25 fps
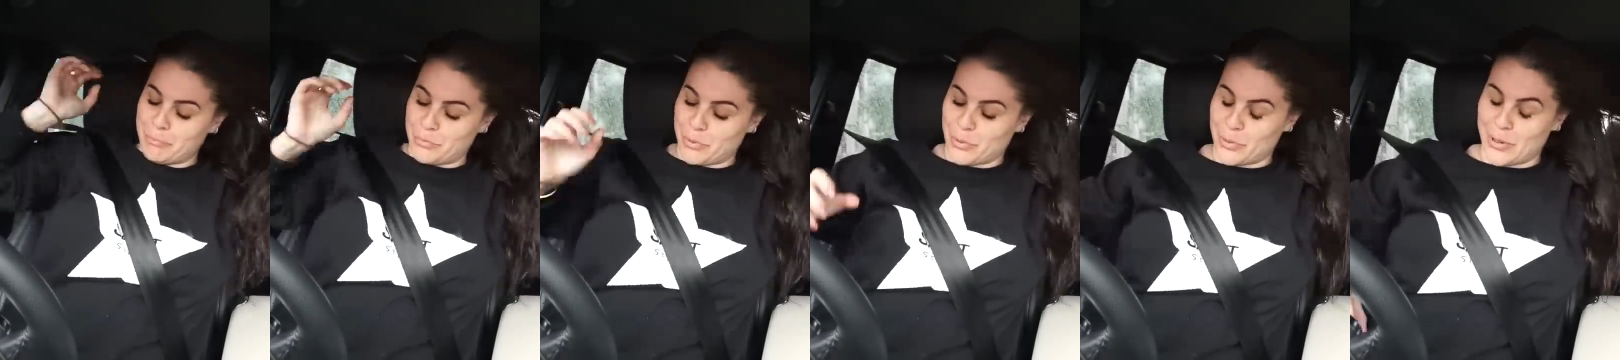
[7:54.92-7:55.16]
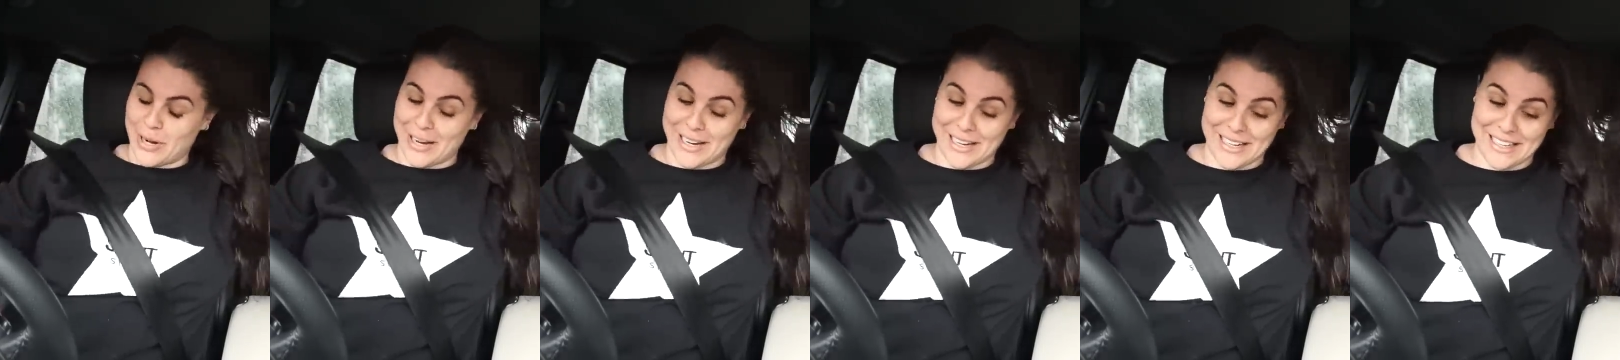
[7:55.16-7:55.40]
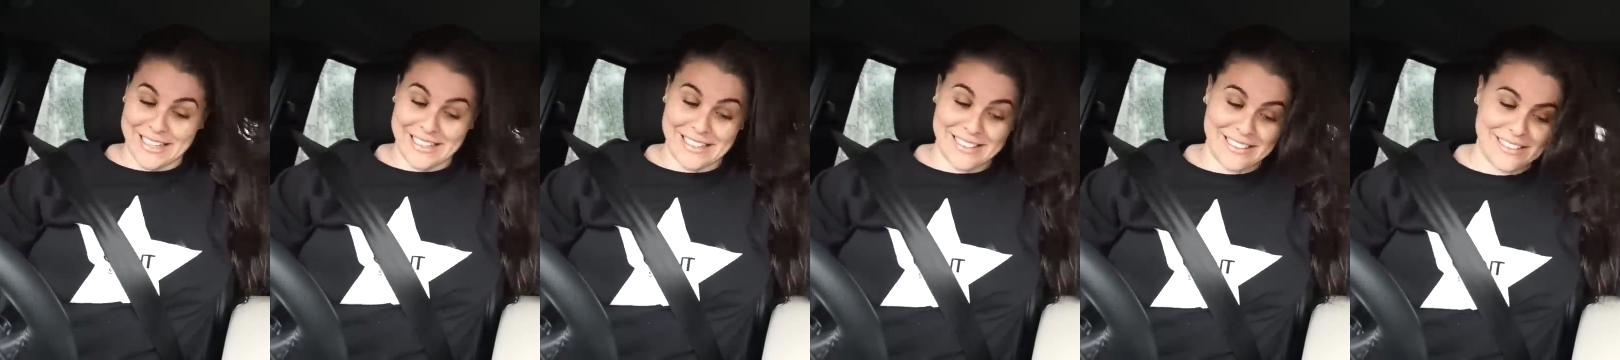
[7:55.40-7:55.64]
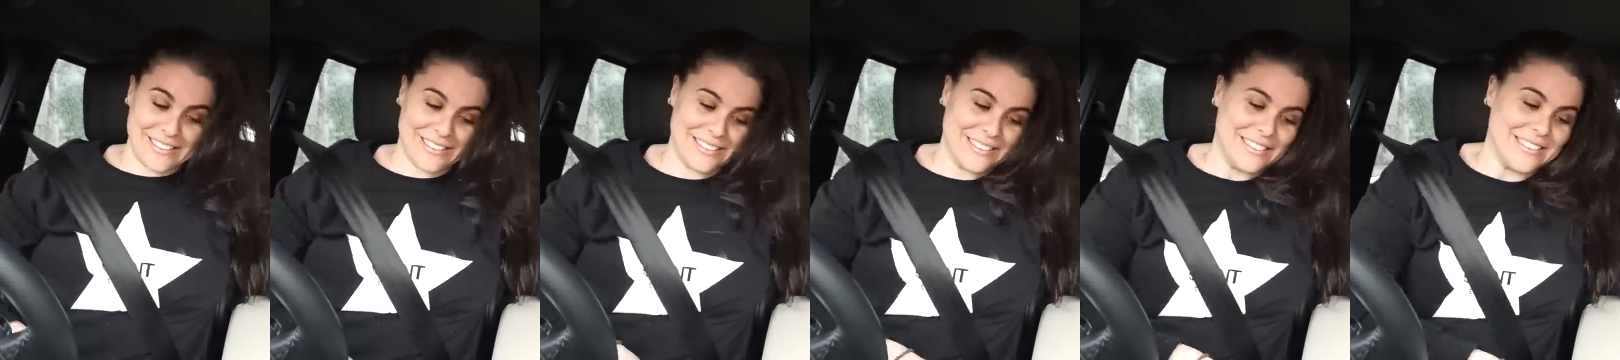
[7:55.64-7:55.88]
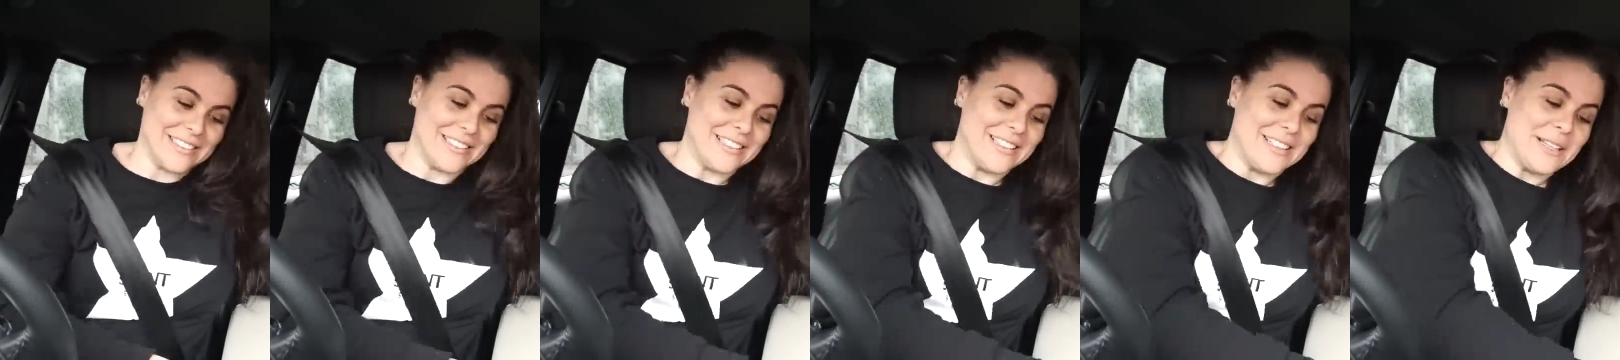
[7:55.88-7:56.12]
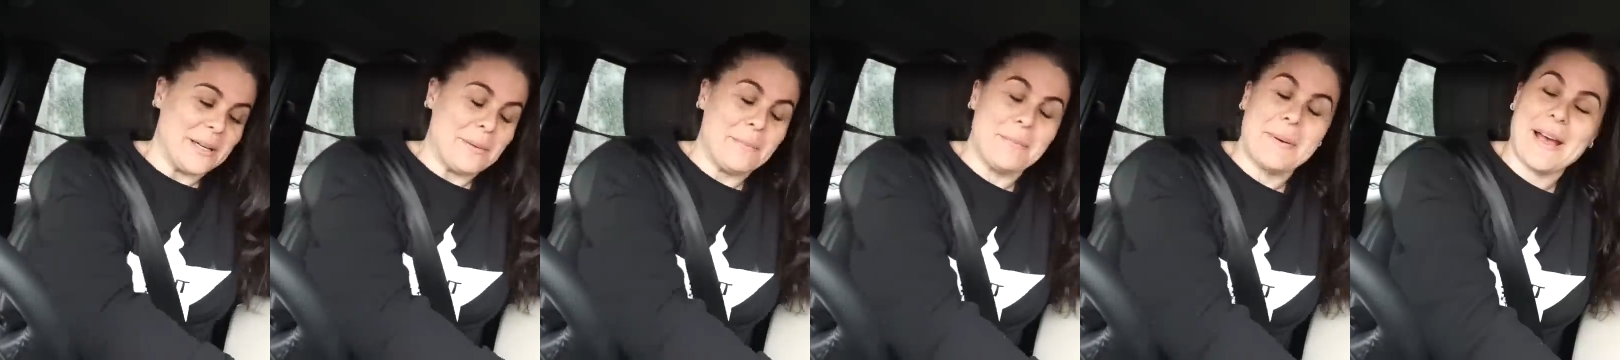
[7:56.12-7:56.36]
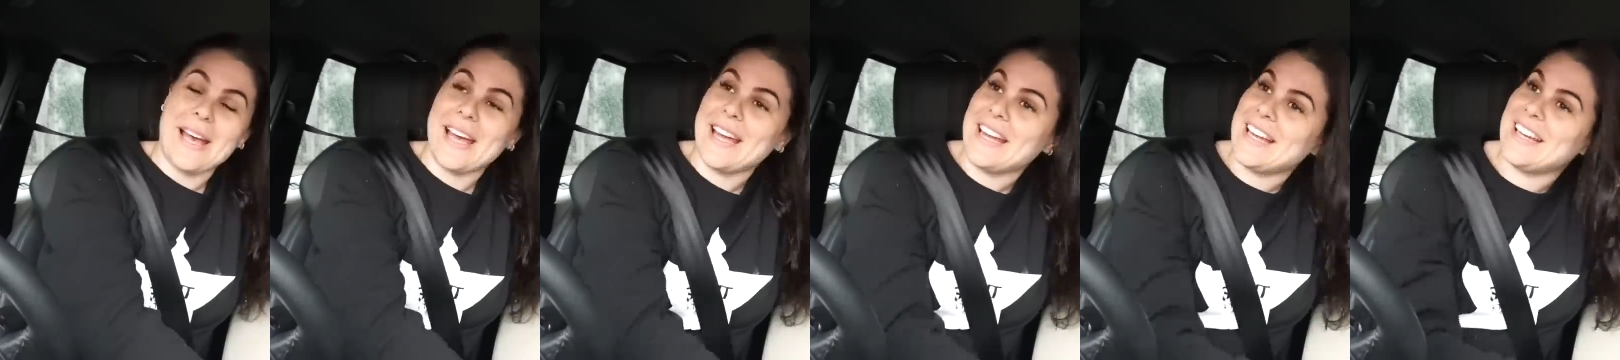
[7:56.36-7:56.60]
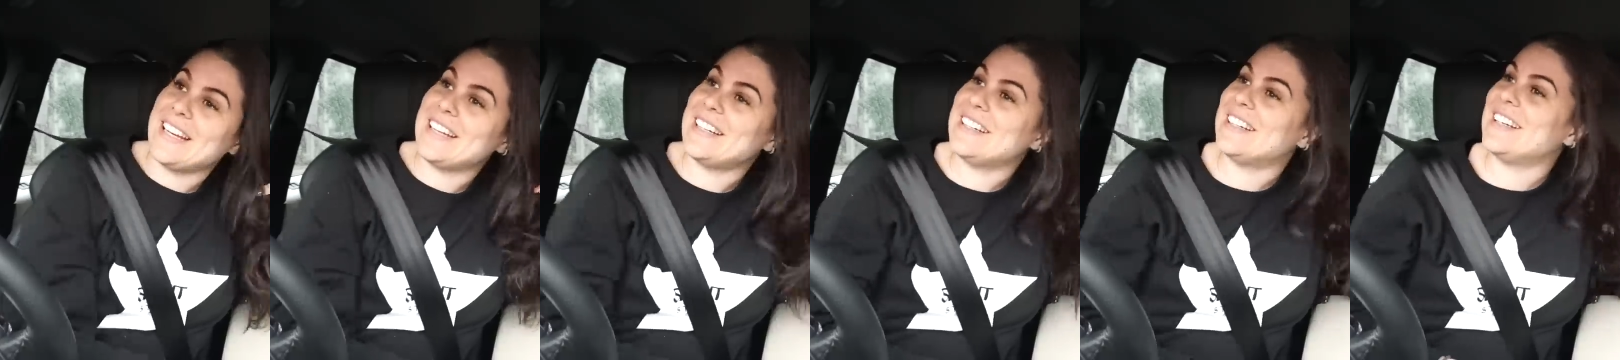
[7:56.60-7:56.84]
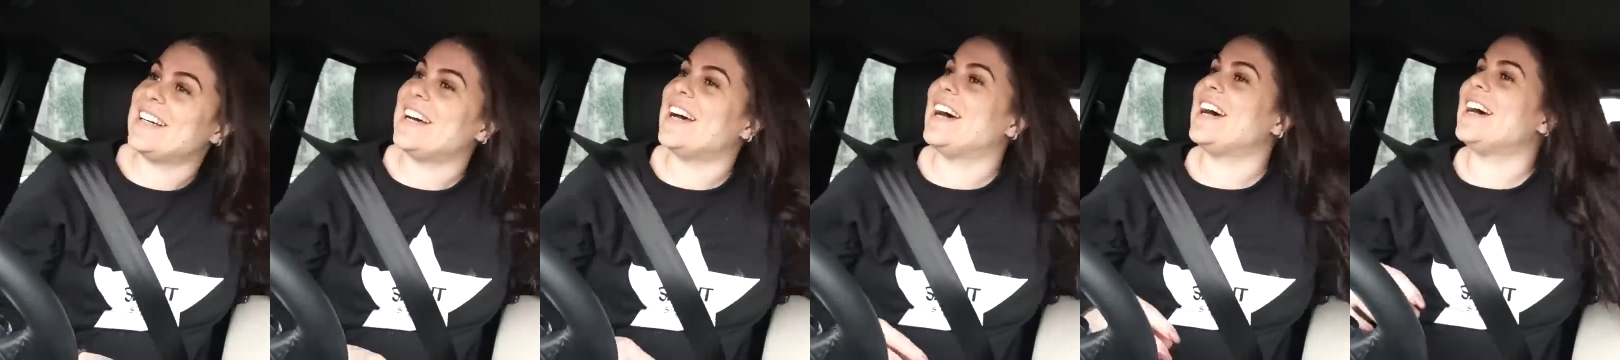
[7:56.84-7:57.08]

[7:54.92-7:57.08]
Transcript: brain pain?